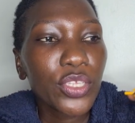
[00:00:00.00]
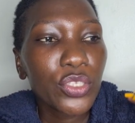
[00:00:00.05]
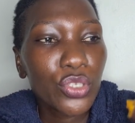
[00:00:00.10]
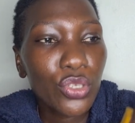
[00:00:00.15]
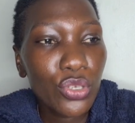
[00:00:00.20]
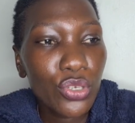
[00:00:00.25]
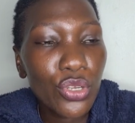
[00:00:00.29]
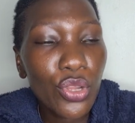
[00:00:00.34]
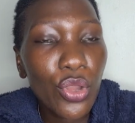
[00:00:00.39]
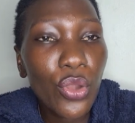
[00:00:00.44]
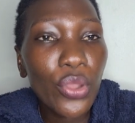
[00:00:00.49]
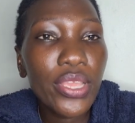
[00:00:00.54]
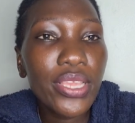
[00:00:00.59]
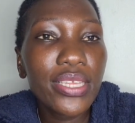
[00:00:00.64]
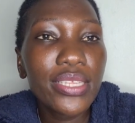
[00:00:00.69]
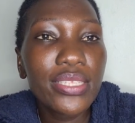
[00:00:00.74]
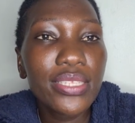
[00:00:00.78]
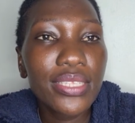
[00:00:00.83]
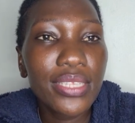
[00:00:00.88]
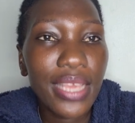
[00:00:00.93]
to know
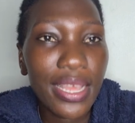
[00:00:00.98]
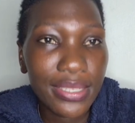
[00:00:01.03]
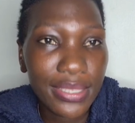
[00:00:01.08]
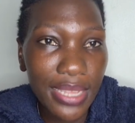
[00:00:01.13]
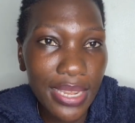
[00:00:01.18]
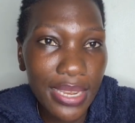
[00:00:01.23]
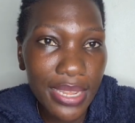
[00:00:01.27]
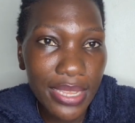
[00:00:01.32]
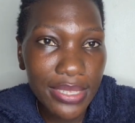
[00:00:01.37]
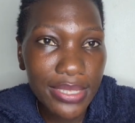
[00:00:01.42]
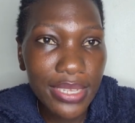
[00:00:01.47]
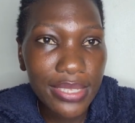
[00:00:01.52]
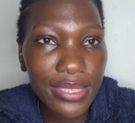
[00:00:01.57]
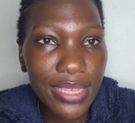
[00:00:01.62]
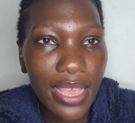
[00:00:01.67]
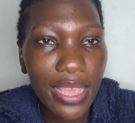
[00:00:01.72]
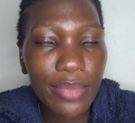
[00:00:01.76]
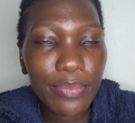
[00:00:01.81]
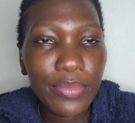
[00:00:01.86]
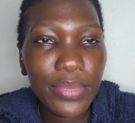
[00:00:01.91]
it at a later
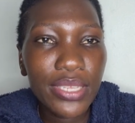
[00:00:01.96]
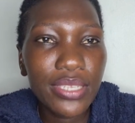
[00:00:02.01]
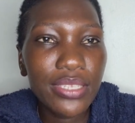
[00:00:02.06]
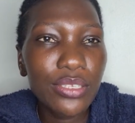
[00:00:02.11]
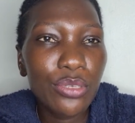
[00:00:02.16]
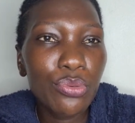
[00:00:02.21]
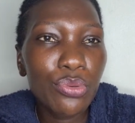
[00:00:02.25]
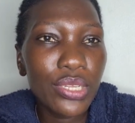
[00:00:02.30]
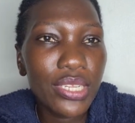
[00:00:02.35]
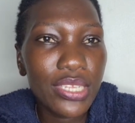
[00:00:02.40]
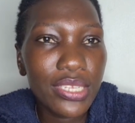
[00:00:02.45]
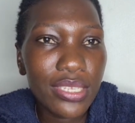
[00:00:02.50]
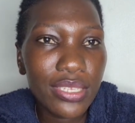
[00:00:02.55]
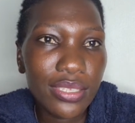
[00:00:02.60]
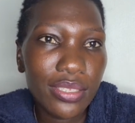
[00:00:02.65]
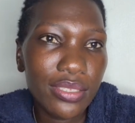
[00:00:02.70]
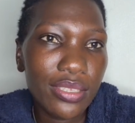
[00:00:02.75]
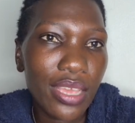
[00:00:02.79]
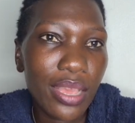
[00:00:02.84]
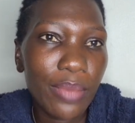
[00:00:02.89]
time, it really
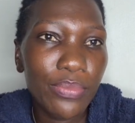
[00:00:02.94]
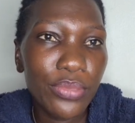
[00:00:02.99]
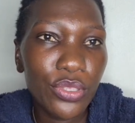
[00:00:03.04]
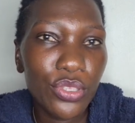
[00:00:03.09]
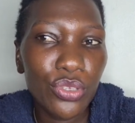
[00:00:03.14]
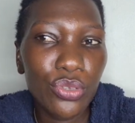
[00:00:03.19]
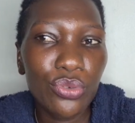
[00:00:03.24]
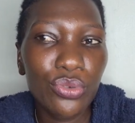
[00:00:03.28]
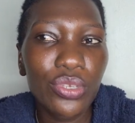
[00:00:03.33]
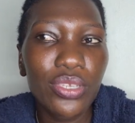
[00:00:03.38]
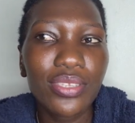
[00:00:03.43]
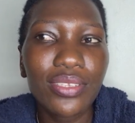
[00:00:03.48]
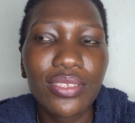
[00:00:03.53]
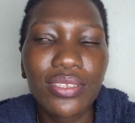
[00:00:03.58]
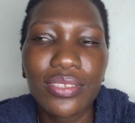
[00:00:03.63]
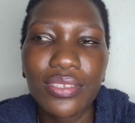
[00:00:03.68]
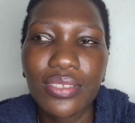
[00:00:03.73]
disturbs you.